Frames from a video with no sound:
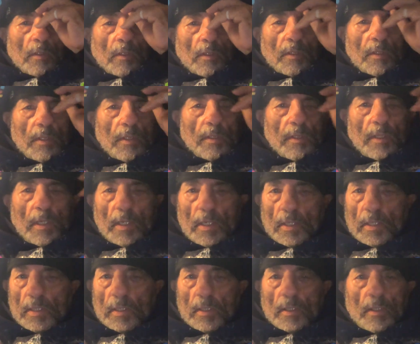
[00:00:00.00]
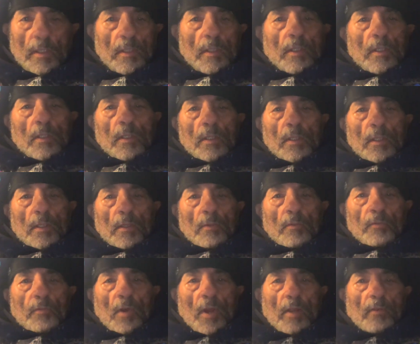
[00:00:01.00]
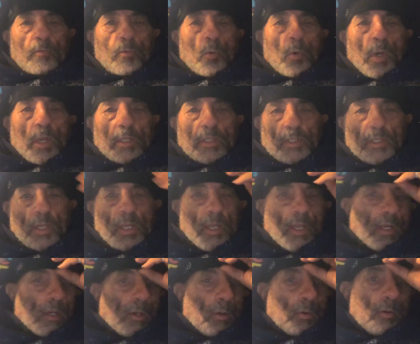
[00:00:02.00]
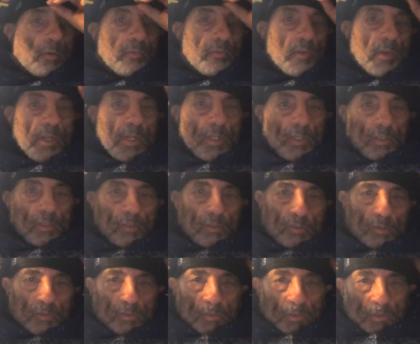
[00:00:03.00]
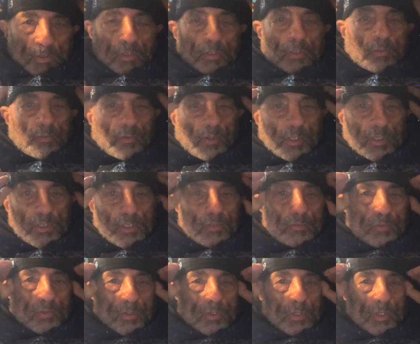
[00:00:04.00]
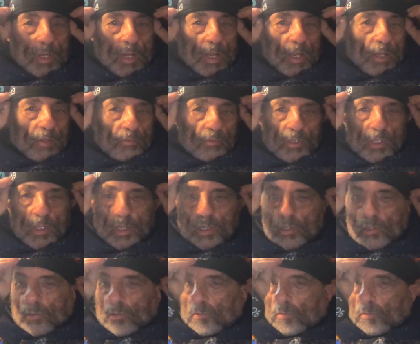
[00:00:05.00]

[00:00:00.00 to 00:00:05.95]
This is a 5 ways halo effect. First of all, I have the